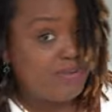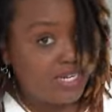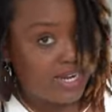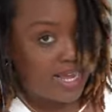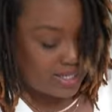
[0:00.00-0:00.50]
been
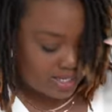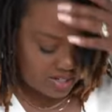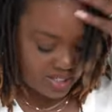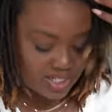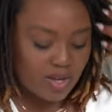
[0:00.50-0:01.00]
in like a
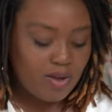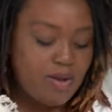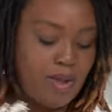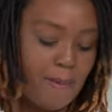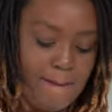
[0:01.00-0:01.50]
year or so,
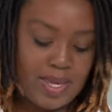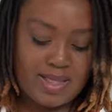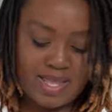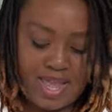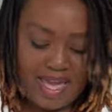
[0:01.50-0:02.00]

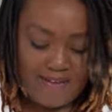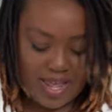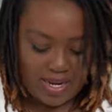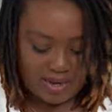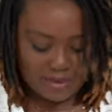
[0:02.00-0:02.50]
but they have
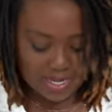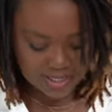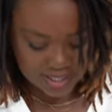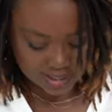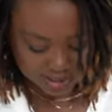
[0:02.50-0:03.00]
like an
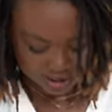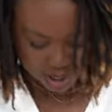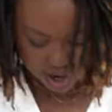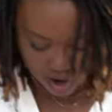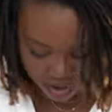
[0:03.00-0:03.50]
amazing
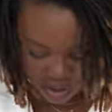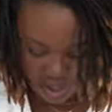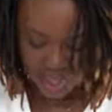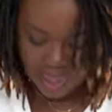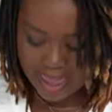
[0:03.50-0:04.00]
talk
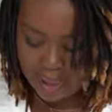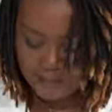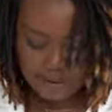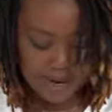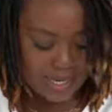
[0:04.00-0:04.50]
at
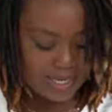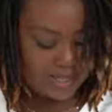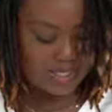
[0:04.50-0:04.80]
market,